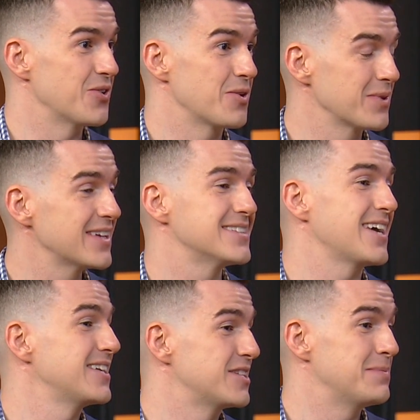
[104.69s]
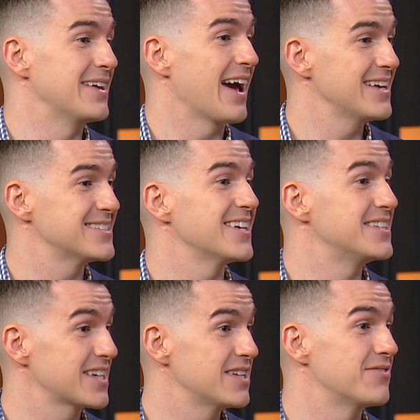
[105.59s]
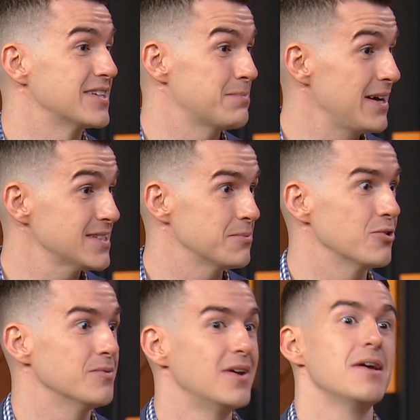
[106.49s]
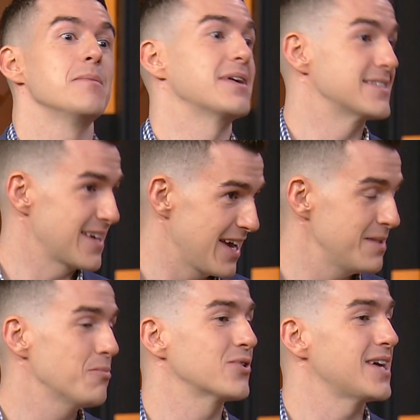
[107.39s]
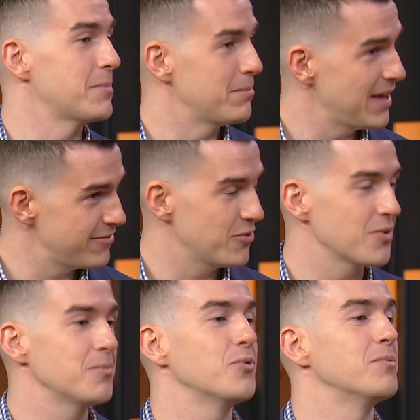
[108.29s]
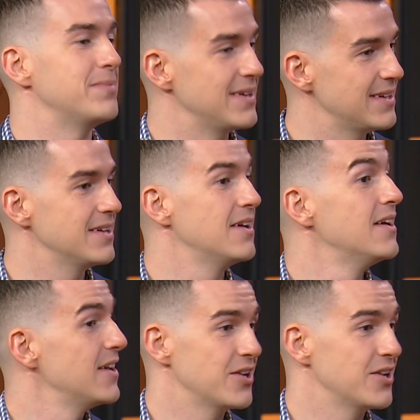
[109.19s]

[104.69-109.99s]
So they really designed it to be as addictive as possible possible because again, more time on platform will be,